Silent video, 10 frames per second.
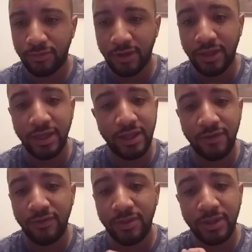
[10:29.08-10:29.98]
Again,
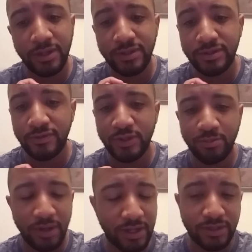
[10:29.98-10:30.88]
everything is
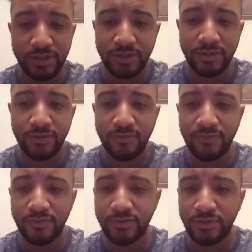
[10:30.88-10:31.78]

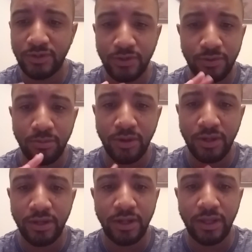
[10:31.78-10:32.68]
responsive. There's no
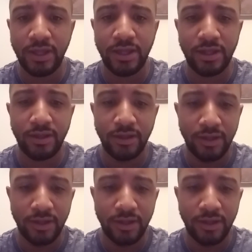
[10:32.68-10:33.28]
button delay.